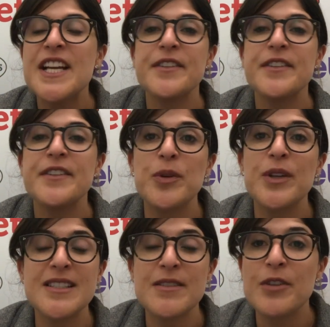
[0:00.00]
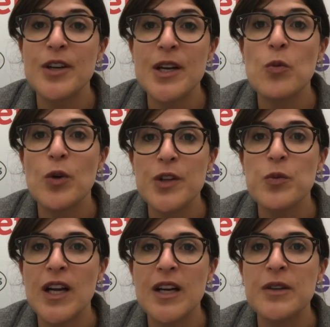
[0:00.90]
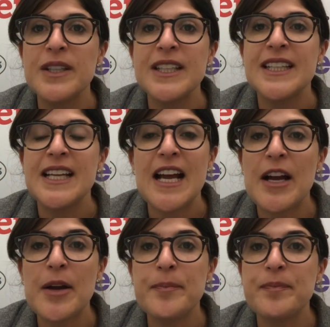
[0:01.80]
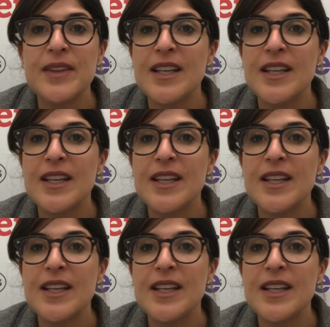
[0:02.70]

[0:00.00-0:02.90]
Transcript: the distributor is a very worthwhile partner,